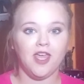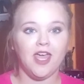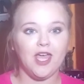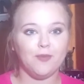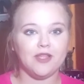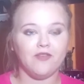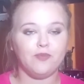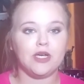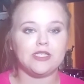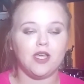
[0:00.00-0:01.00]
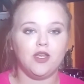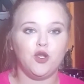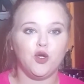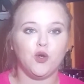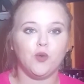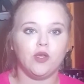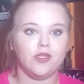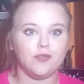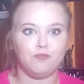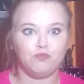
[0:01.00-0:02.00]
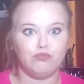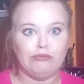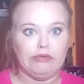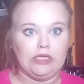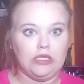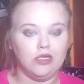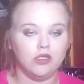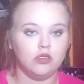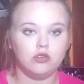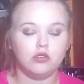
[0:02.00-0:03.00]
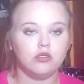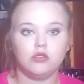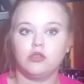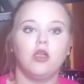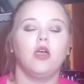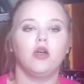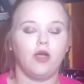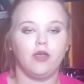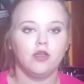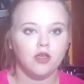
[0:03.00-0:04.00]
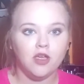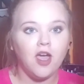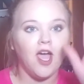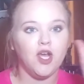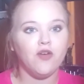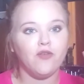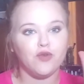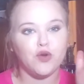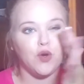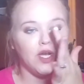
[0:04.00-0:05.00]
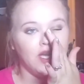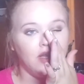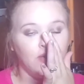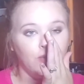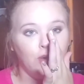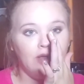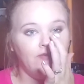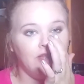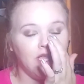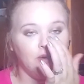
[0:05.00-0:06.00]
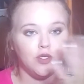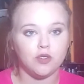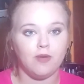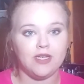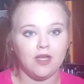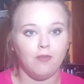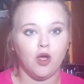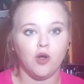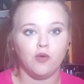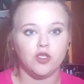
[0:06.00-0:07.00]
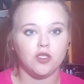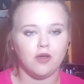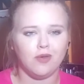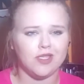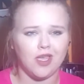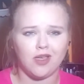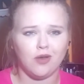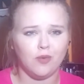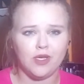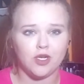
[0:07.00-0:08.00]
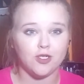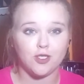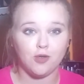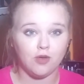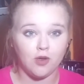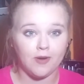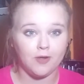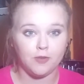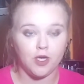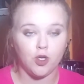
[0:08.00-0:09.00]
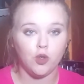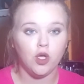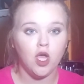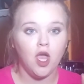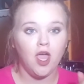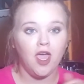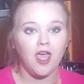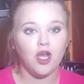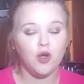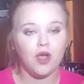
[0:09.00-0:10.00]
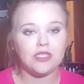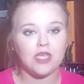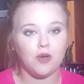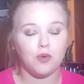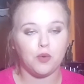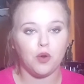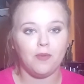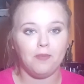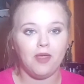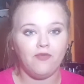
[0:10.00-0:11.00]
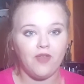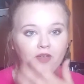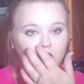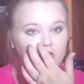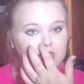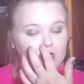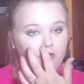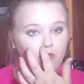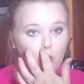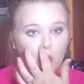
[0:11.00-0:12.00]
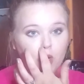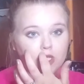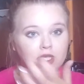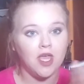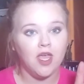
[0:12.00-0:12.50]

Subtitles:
Hey my love bugs, I know it's been, okay, I know I've recorded one video which was my demo, which was like a week or so ago, I don't know, and I know I said I would record my main favorites, and of course